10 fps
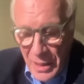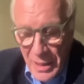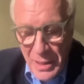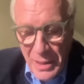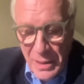
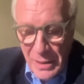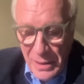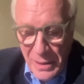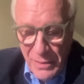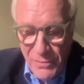uh,
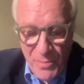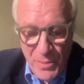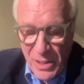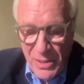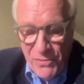from
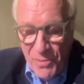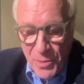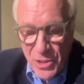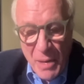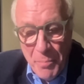the from
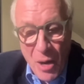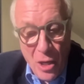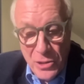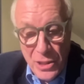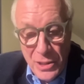the same
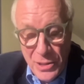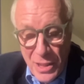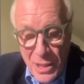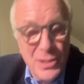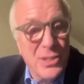party as,
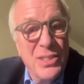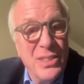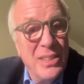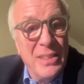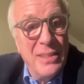as
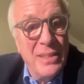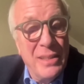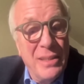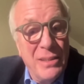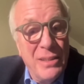the,
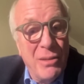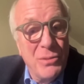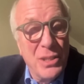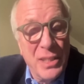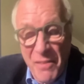the
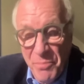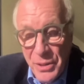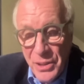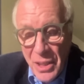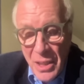those in the
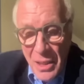government.